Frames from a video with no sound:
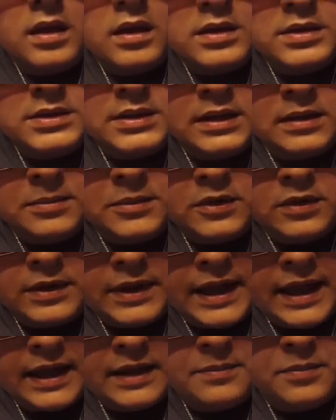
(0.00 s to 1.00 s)
Just keep doing
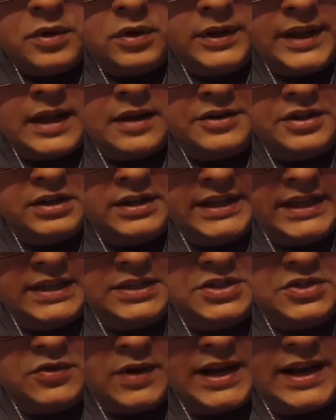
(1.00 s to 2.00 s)
that. Pull down your
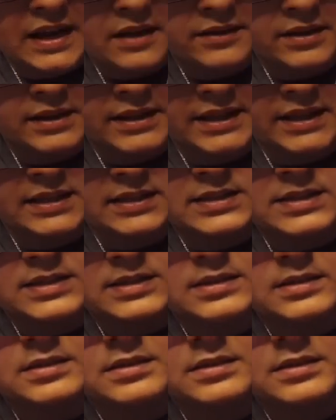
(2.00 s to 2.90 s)
leads, straighten out the leads.